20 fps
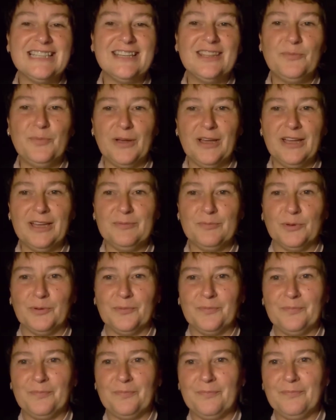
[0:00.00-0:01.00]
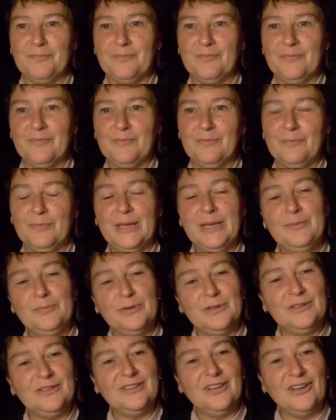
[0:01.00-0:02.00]
in the Bible,
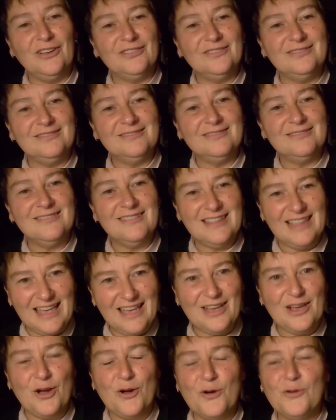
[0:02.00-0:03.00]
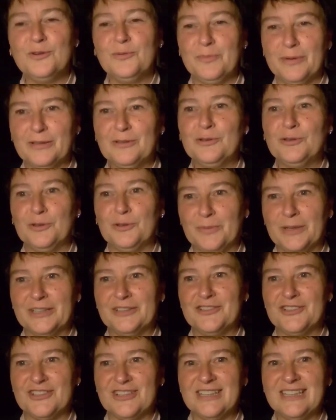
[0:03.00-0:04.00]
people on their own
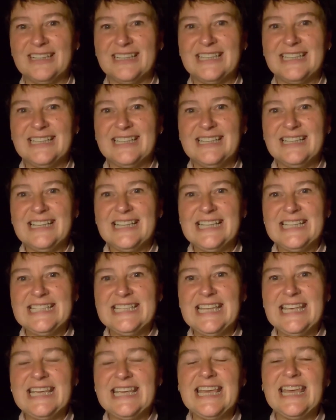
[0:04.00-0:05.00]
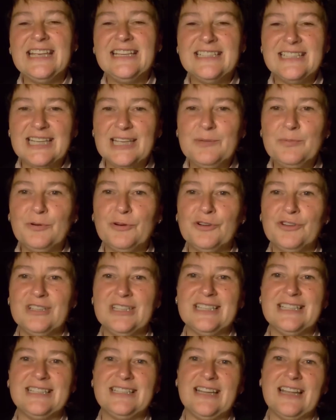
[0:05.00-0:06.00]
pilgrimage, seeking deeper
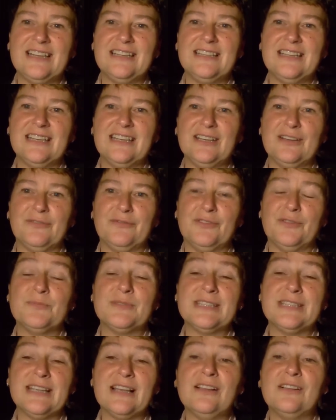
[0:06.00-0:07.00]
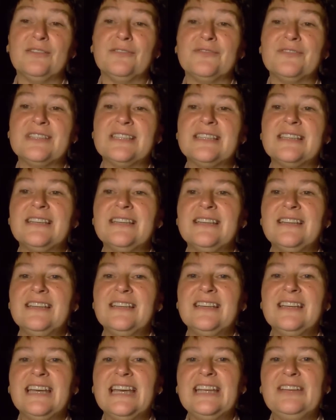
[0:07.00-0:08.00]
understanding of themselves
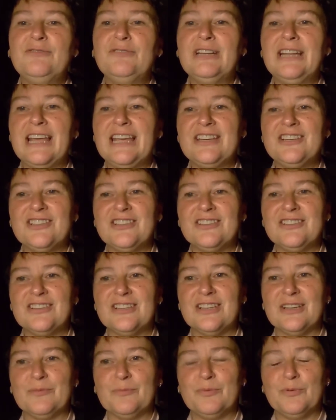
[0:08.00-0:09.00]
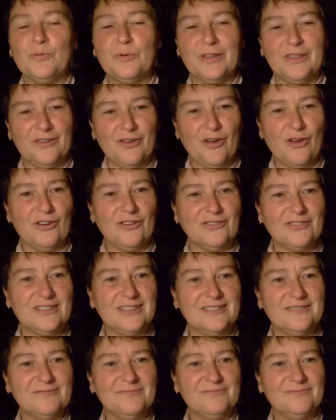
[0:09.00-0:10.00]
in relationship with God.
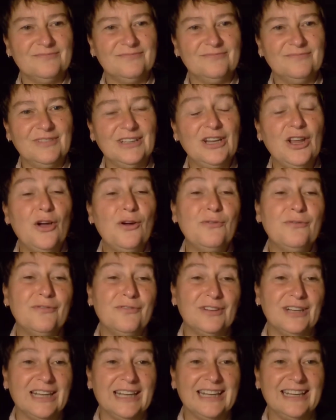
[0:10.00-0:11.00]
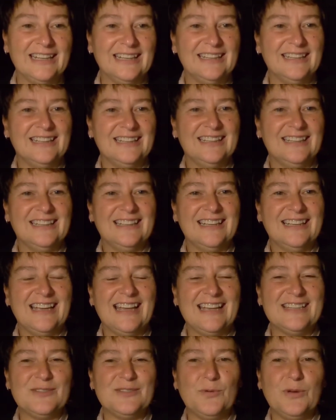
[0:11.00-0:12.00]
And hopefully,
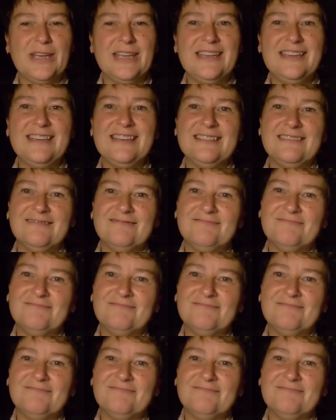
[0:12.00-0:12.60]
as we